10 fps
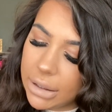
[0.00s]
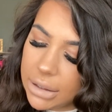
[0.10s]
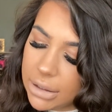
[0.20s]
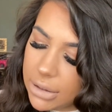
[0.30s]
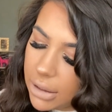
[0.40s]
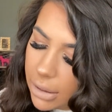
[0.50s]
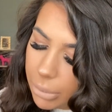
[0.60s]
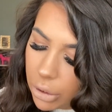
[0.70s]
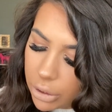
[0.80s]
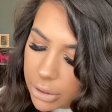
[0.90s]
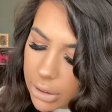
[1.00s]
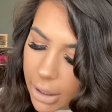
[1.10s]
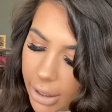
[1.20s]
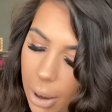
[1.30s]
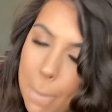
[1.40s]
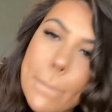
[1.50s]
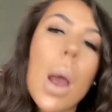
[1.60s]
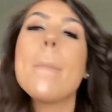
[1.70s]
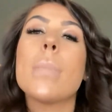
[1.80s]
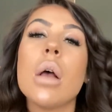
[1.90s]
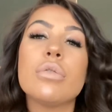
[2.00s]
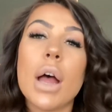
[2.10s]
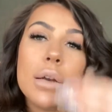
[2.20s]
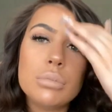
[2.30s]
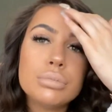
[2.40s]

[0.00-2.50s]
And this is the lip gloss. Okay, fine.